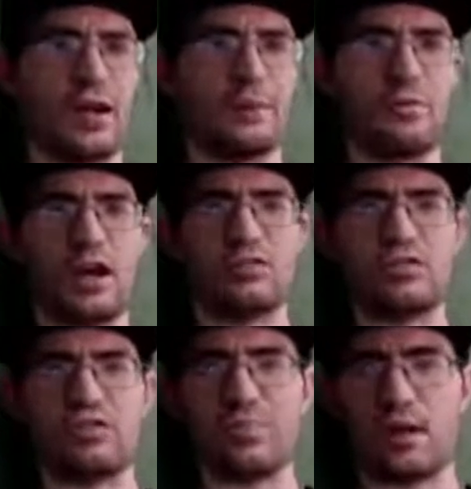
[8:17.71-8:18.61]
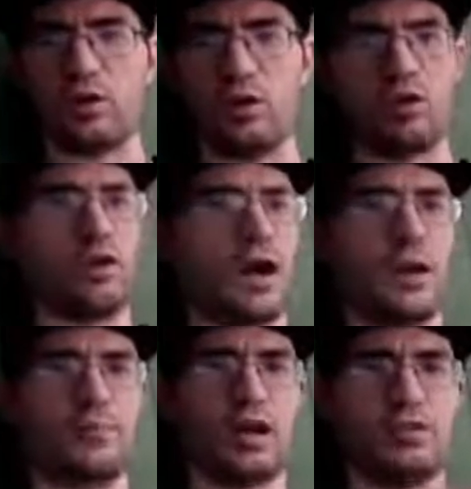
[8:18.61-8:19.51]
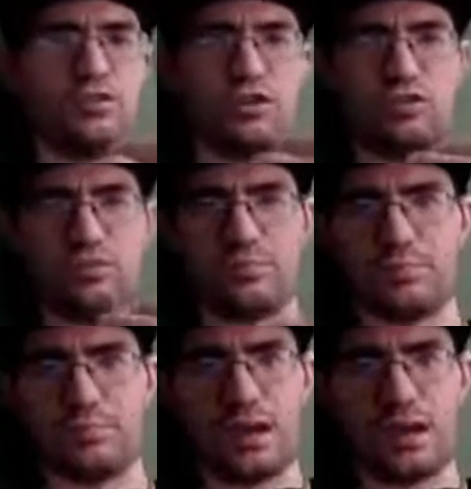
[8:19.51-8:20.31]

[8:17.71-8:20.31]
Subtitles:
I'm not just metalcore. I'm not just